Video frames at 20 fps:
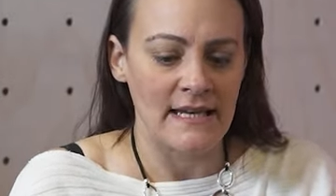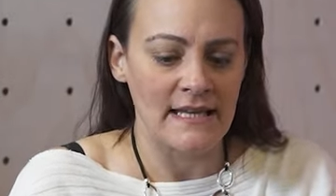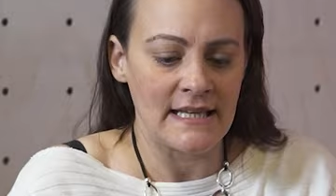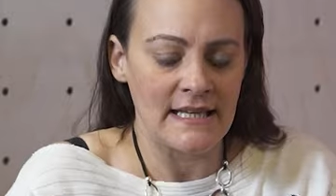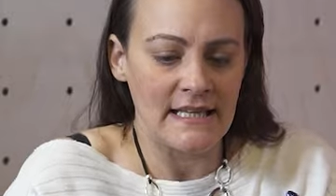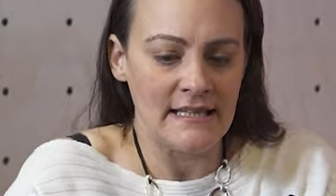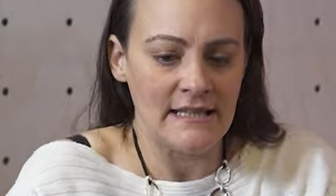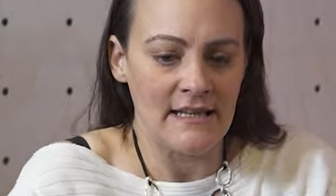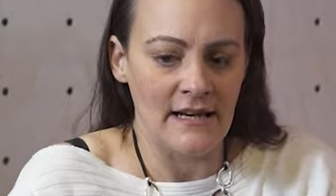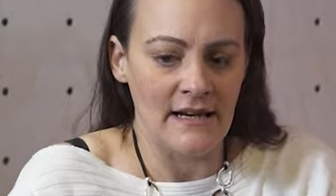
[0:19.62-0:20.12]

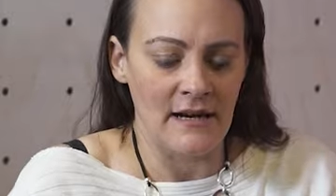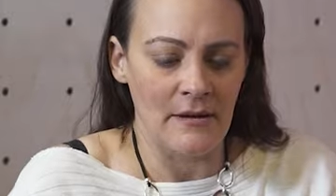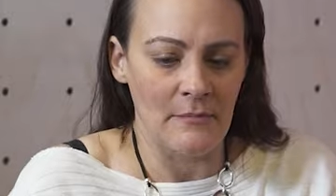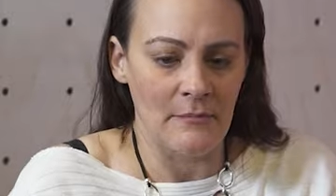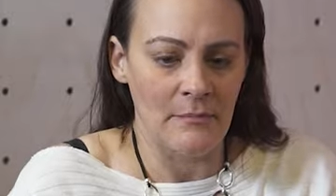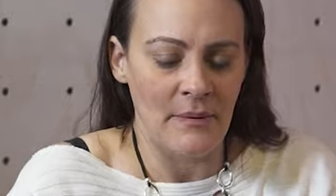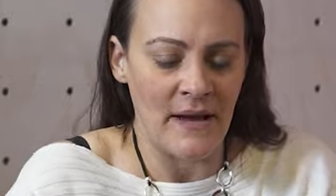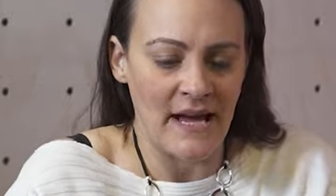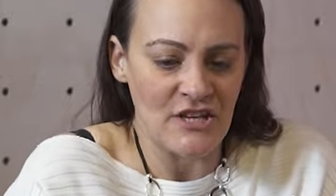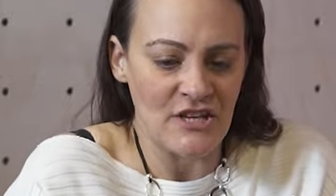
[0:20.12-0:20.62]
inner
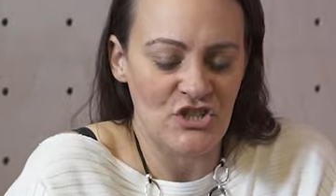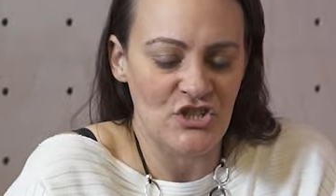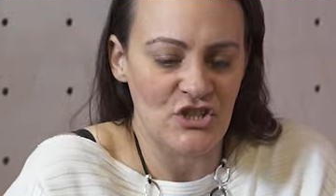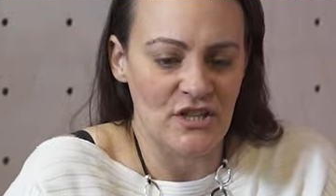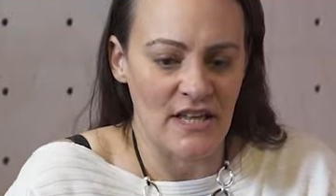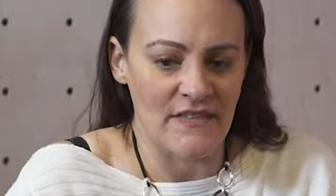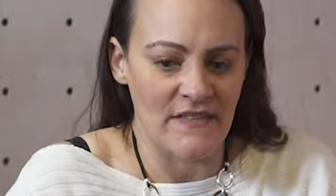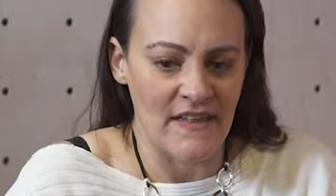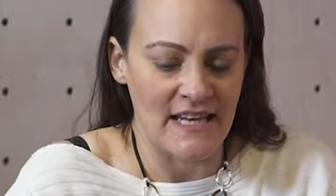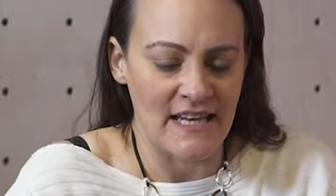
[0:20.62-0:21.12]
passion
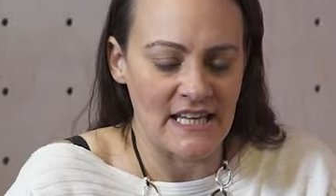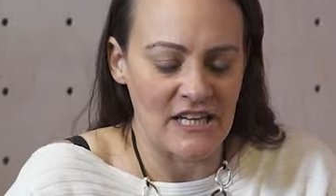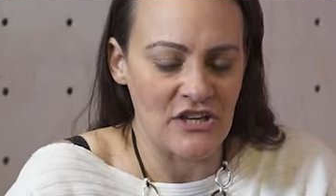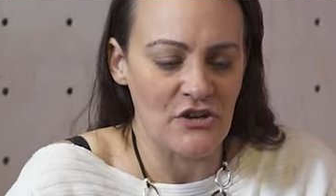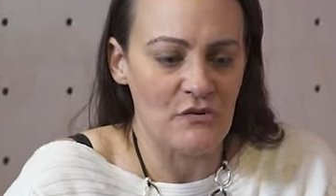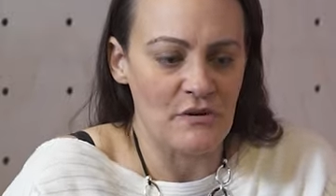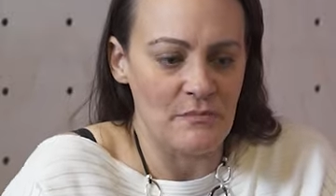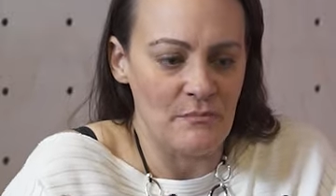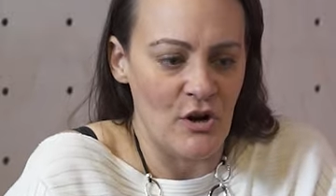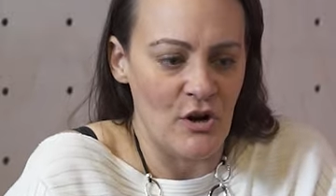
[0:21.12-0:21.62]
and that
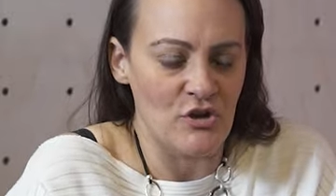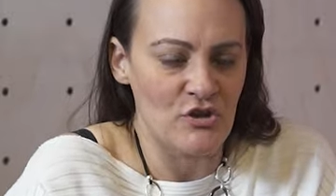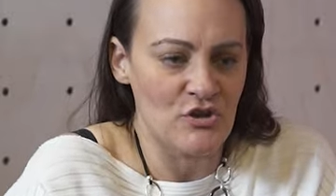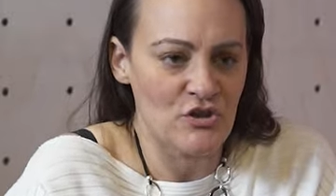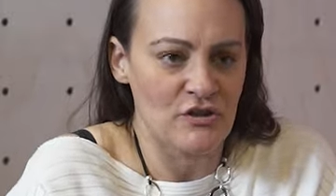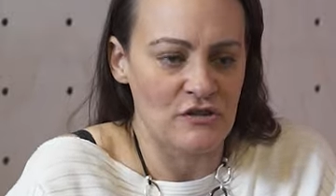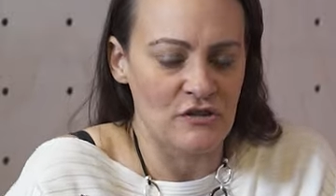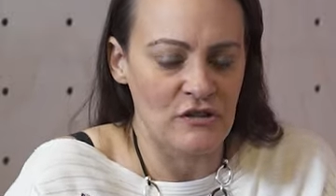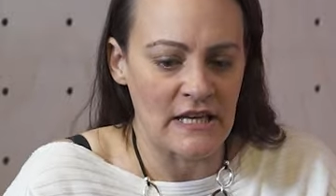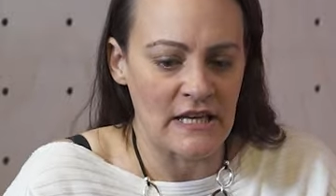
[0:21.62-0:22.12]
inner
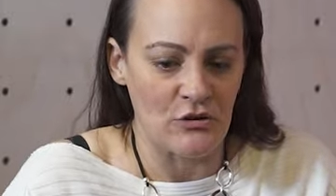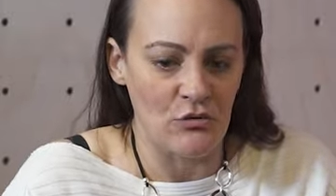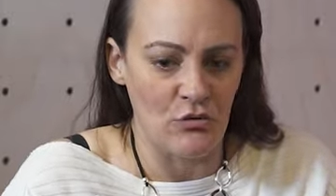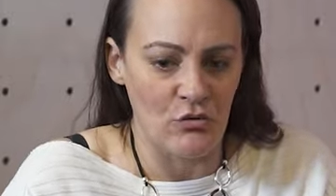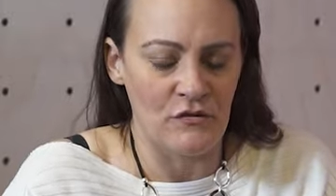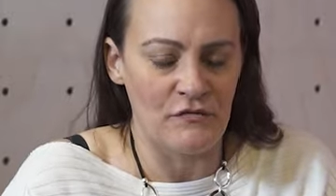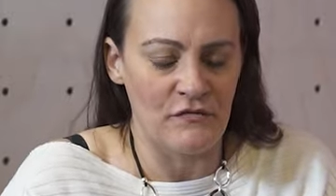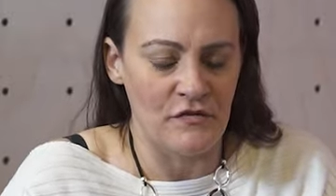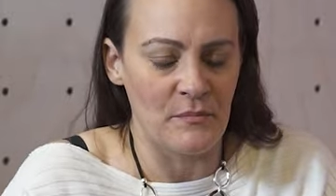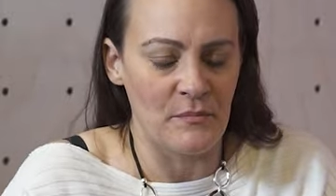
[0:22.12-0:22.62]
emotion in
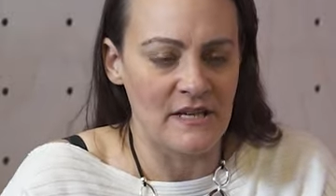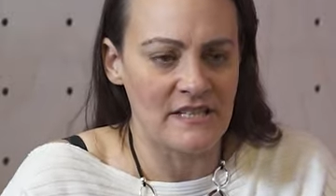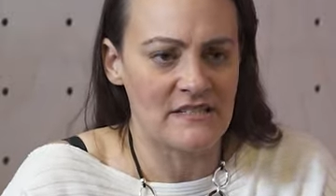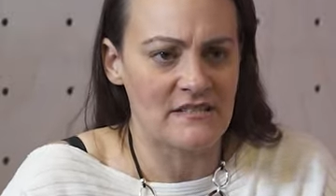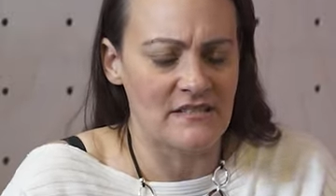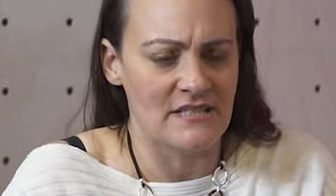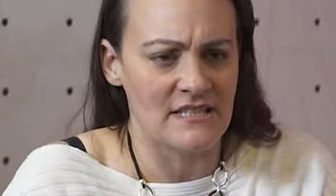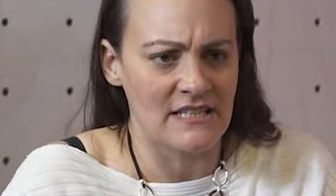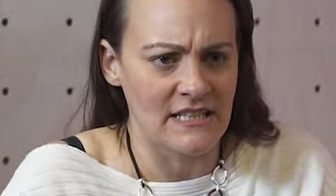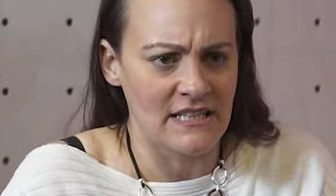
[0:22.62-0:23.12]
order for me to
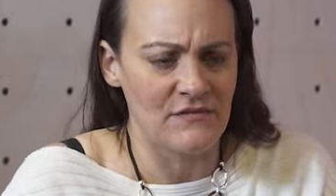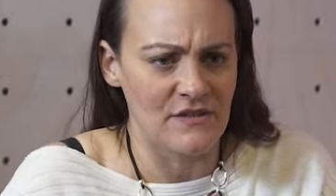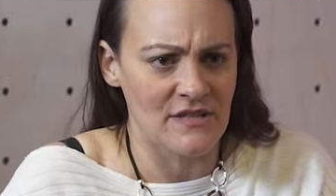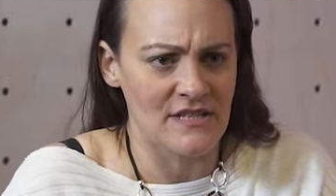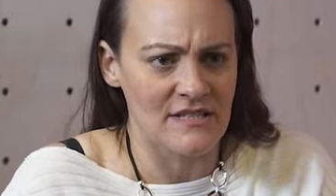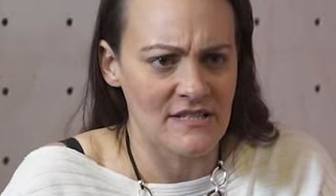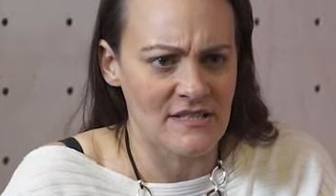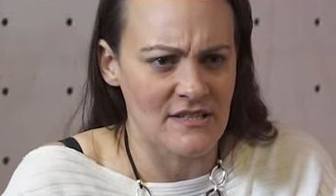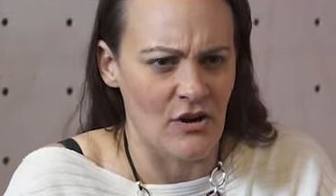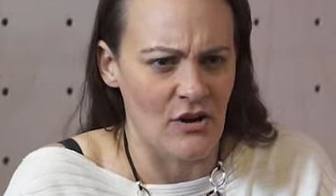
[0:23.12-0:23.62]
deliver the
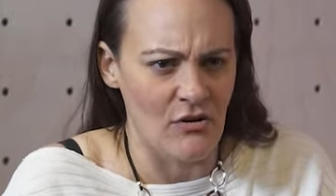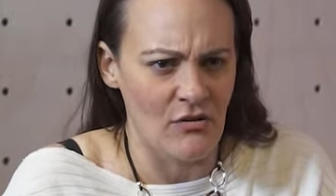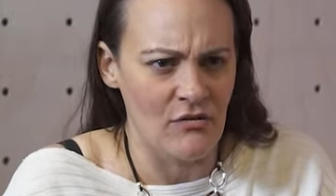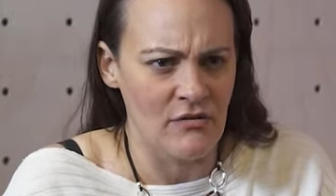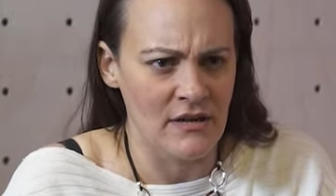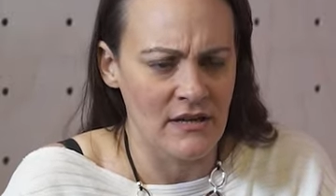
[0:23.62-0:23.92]
song.